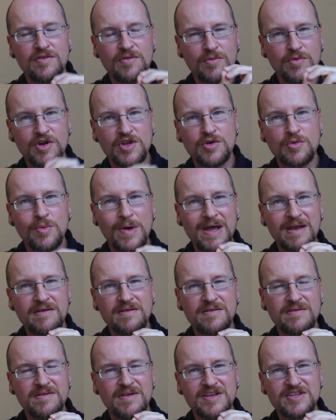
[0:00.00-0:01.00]
where you went
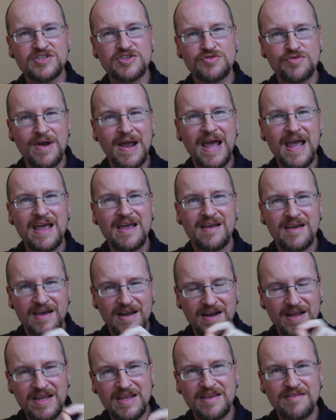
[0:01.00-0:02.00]
astray,
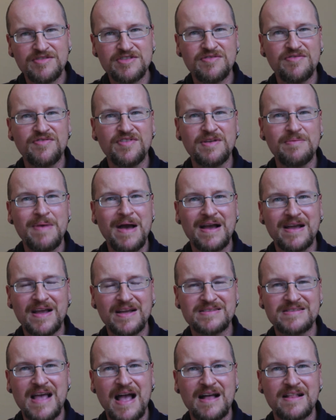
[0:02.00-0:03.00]
and I can give you some feedback
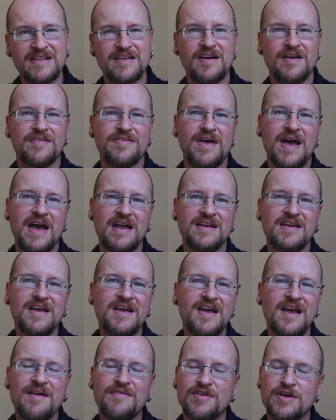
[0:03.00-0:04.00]
exactly on that.
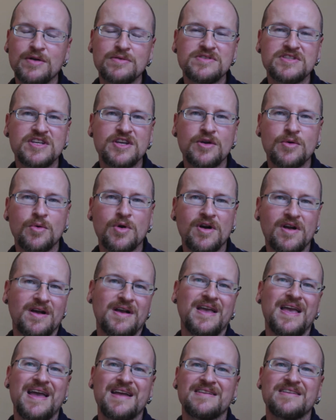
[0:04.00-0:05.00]
If I don't see your work,
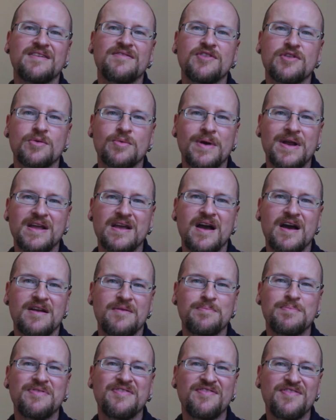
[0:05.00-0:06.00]
I can't give you the right kind
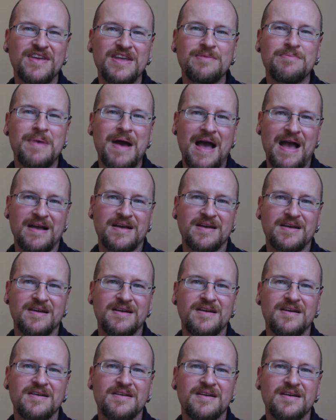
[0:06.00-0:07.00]
of feedback
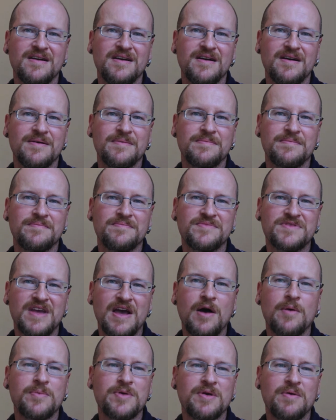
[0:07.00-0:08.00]
to
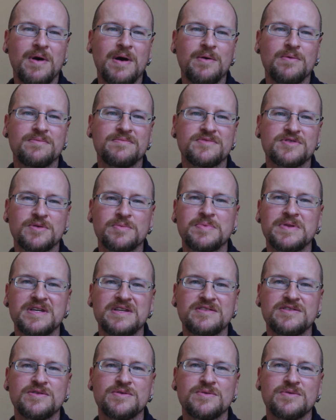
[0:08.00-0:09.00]
help you out. So
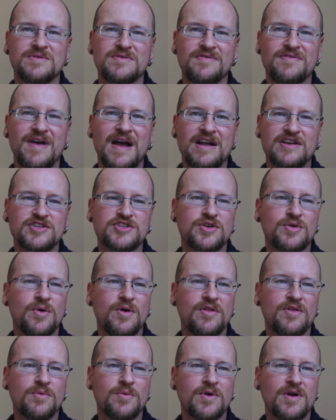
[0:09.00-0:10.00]
please do, in fact, show
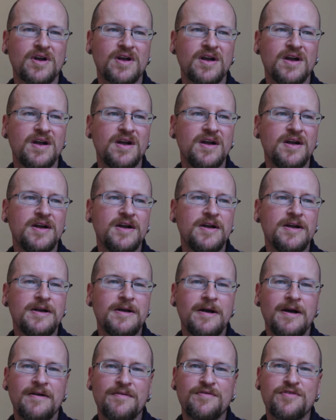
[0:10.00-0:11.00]
all
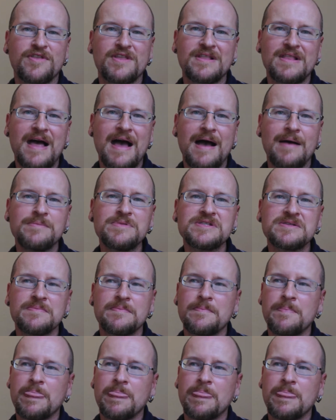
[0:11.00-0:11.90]
the work. For the labs,